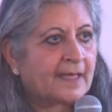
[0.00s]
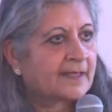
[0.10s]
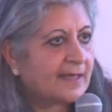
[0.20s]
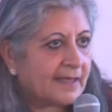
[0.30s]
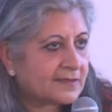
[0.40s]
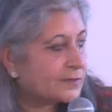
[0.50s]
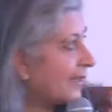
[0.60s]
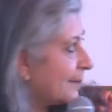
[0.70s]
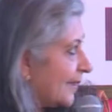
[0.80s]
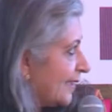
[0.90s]
Next
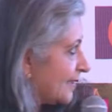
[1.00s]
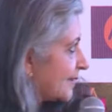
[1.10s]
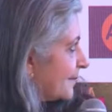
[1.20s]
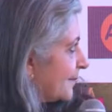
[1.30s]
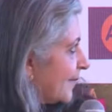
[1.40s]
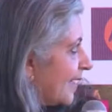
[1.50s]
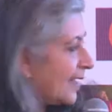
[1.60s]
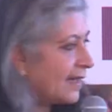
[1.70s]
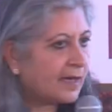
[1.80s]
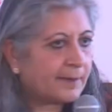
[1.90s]
one, please.
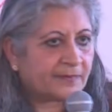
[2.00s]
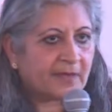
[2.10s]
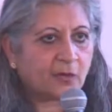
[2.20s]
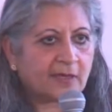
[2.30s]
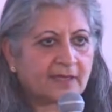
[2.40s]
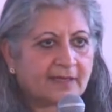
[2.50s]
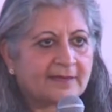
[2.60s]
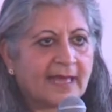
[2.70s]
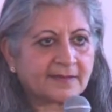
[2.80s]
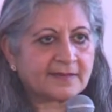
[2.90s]
Okay,
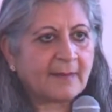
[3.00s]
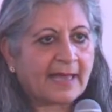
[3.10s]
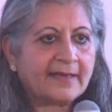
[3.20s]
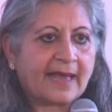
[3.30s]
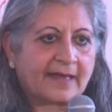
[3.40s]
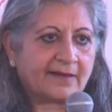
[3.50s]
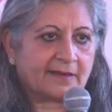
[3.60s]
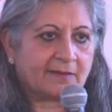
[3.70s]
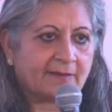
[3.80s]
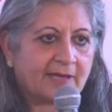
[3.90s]
that's my
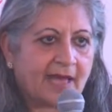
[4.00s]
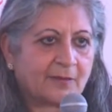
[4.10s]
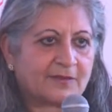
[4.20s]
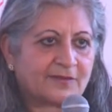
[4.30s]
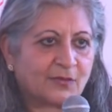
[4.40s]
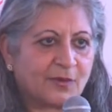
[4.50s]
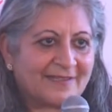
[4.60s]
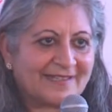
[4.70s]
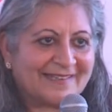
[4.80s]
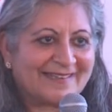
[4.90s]
diary when I was
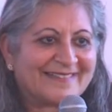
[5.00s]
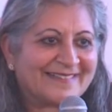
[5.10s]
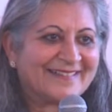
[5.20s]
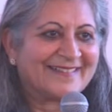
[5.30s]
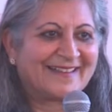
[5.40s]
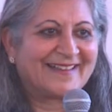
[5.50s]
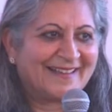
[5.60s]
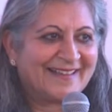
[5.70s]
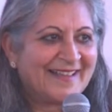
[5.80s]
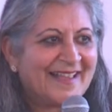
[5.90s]
14.
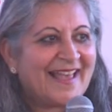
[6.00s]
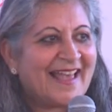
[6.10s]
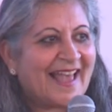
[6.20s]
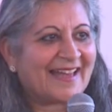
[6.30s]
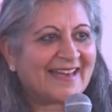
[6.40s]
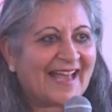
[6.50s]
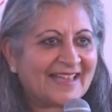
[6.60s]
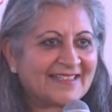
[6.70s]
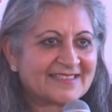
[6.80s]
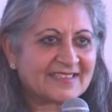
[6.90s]
And
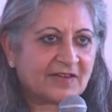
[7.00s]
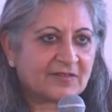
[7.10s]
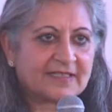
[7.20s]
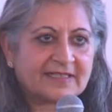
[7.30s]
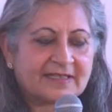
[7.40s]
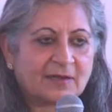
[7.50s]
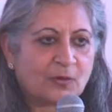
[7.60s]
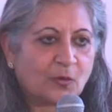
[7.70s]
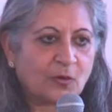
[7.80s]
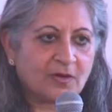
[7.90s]
I discovered it in an
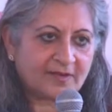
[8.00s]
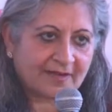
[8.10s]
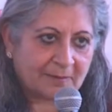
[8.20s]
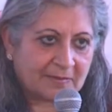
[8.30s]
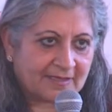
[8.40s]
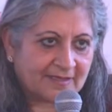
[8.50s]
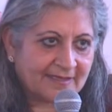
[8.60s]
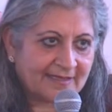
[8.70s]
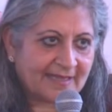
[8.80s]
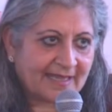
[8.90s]
old
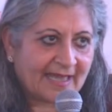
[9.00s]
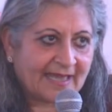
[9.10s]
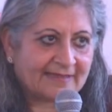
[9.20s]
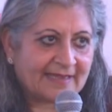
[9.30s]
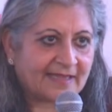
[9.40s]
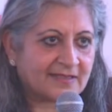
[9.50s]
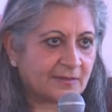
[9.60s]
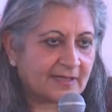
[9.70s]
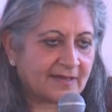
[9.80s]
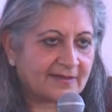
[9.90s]
cupboard, and that's
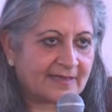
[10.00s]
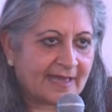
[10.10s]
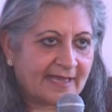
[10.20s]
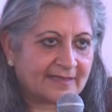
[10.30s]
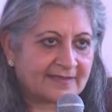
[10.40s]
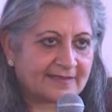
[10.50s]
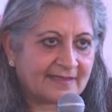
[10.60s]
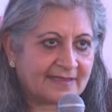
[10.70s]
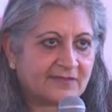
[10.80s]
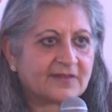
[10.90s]
when I realized
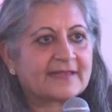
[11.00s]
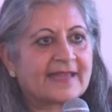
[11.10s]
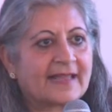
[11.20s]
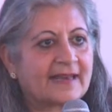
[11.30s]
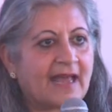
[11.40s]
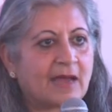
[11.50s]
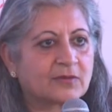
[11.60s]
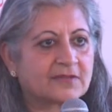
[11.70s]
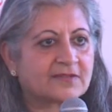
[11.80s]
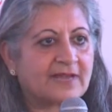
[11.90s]
even then I
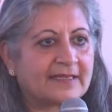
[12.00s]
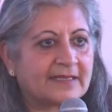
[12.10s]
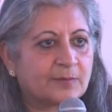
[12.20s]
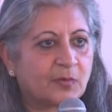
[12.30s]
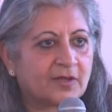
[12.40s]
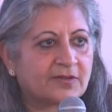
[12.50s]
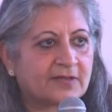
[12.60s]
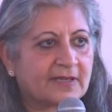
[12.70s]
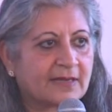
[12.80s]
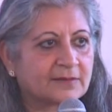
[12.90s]
was writing
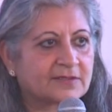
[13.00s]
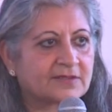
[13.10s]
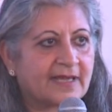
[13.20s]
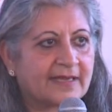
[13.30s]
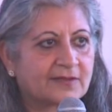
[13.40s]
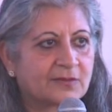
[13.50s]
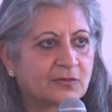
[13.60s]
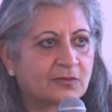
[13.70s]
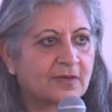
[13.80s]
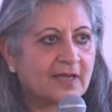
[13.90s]
poetry. I was trying
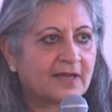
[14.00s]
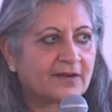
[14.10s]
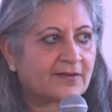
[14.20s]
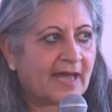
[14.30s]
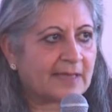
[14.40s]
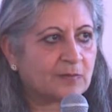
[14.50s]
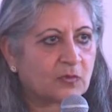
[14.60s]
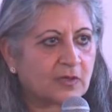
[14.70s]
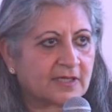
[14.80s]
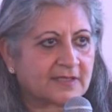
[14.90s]
to rhyme
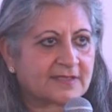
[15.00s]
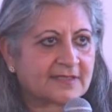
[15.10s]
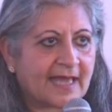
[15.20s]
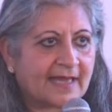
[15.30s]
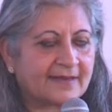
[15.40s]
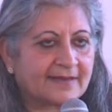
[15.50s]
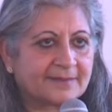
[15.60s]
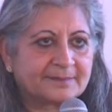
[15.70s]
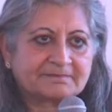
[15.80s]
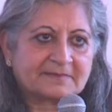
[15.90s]
words, and
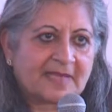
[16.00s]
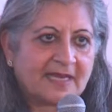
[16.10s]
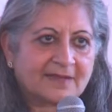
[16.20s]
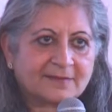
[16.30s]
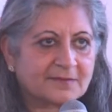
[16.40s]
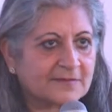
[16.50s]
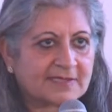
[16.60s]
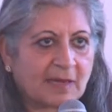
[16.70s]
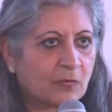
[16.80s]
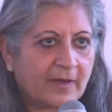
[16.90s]

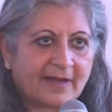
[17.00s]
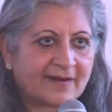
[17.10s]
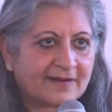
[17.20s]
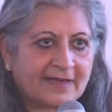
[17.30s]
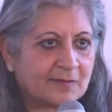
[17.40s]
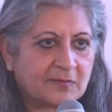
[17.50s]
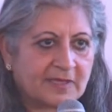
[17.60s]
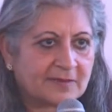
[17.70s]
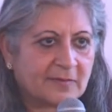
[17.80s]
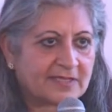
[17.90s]
somewhere
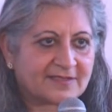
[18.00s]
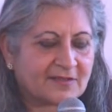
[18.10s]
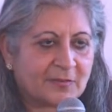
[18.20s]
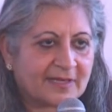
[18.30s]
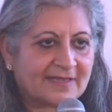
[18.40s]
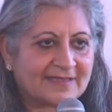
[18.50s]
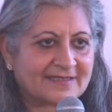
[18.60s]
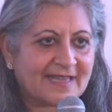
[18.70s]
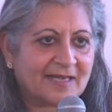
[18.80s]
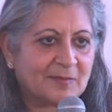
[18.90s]
it must have been
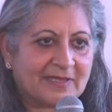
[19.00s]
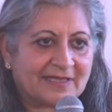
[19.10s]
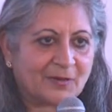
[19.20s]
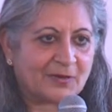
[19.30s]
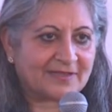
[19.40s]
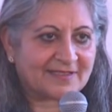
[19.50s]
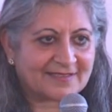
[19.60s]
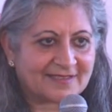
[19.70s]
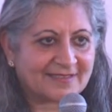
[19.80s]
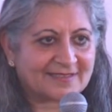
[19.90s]
inside me all
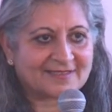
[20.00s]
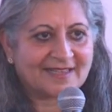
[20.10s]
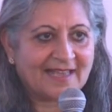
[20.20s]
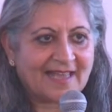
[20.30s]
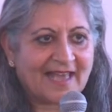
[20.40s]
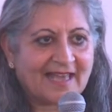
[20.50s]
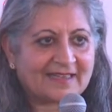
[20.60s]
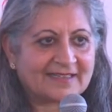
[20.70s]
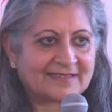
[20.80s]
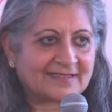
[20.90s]
these years,
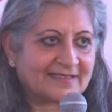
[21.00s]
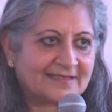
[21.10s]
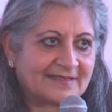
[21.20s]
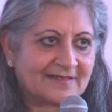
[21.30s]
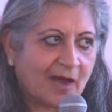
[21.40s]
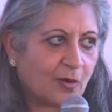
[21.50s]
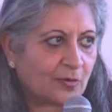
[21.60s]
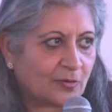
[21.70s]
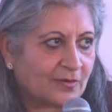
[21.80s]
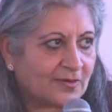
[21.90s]
and
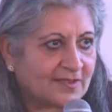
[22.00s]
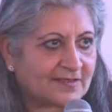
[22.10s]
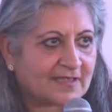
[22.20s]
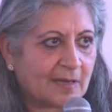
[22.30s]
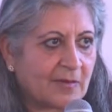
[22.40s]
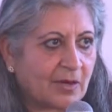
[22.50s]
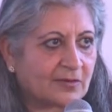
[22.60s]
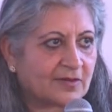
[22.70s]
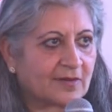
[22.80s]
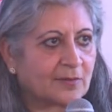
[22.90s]
it's come
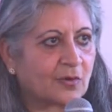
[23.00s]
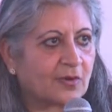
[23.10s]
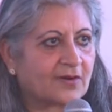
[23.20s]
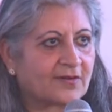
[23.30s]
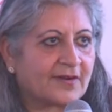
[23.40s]
out in a more